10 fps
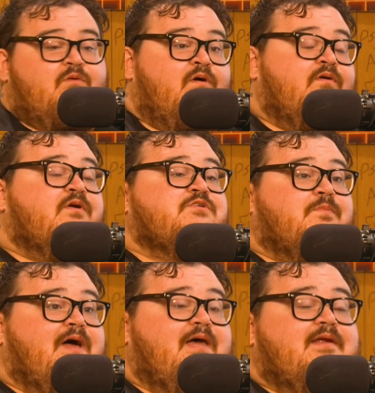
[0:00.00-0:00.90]
the one with Chris
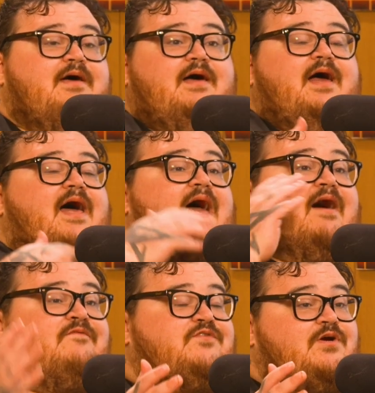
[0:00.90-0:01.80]
Pratt.
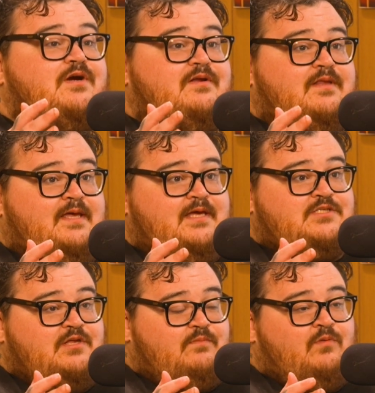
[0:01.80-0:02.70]
After they get
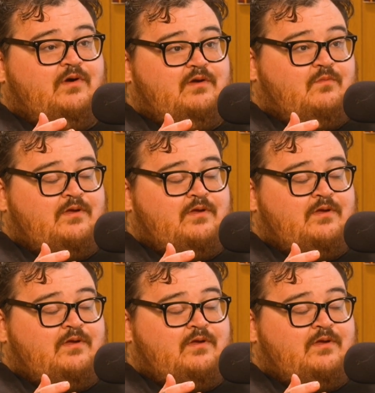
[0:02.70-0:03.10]
to the point